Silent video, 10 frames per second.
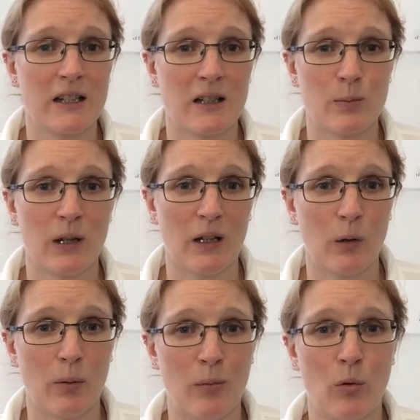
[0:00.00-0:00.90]
does make
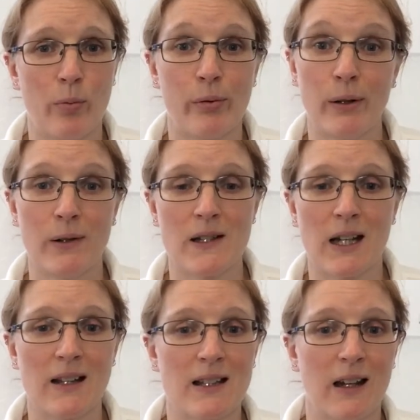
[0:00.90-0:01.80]
you a bit more prone to
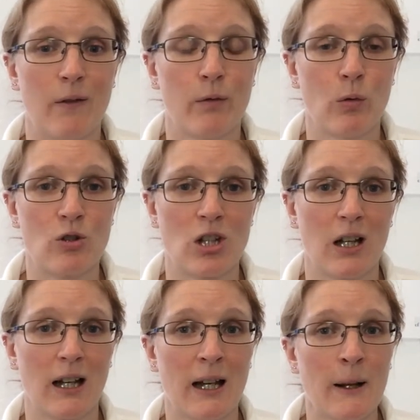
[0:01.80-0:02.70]
getting it,
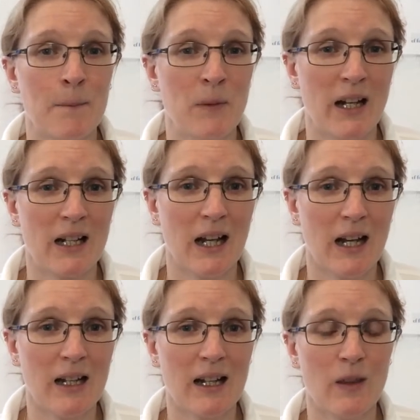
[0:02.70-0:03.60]
unfortunately. And it
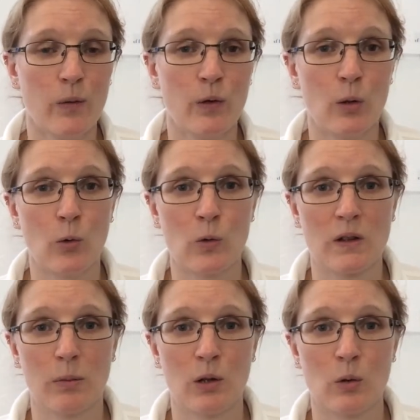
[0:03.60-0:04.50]
can, in the foot,
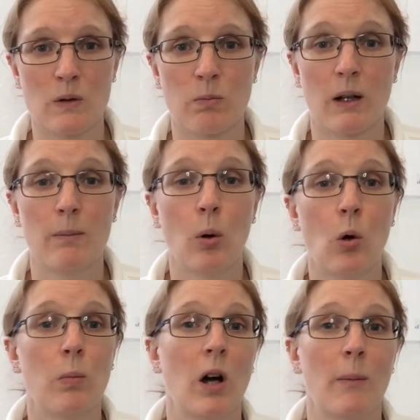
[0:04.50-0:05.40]
also be caused by
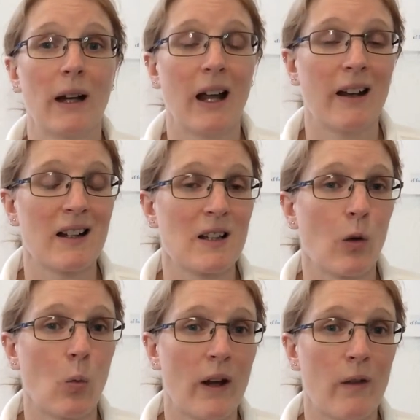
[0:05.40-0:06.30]
poor biomechanics, so the
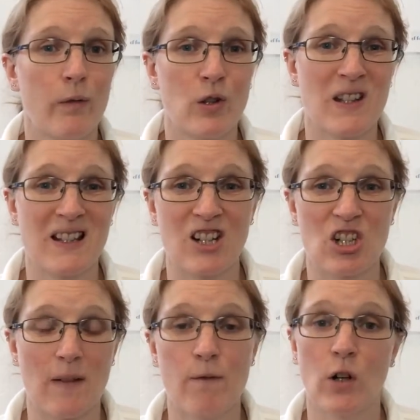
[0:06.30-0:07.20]
way the foot is
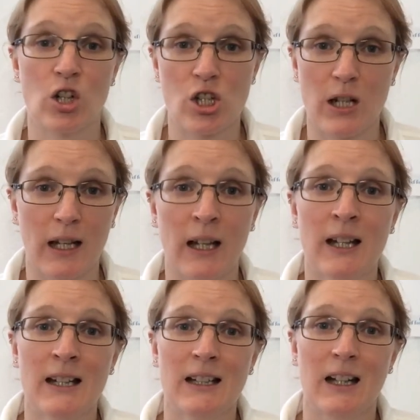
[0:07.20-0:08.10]
actually functioning
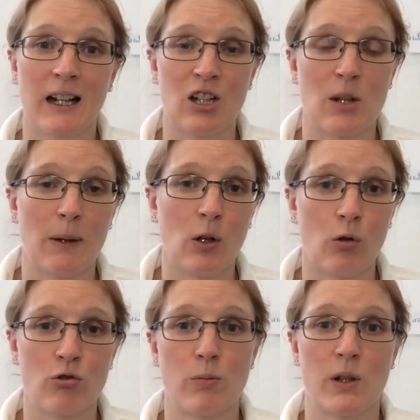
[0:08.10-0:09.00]
can actually be
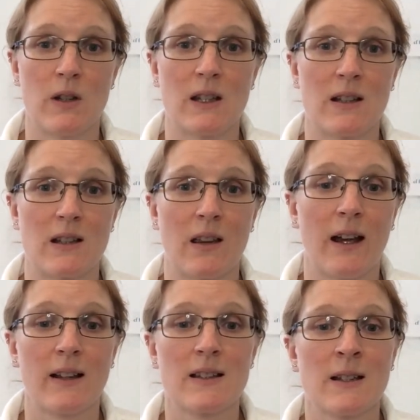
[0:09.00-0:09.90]
contributing to
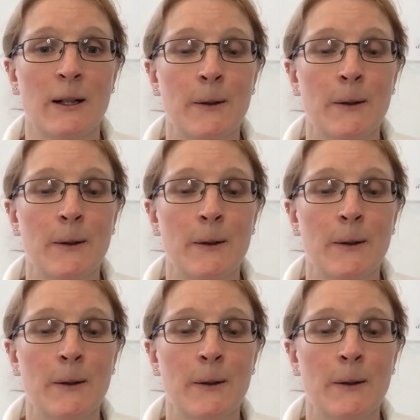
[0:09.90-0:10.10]
that.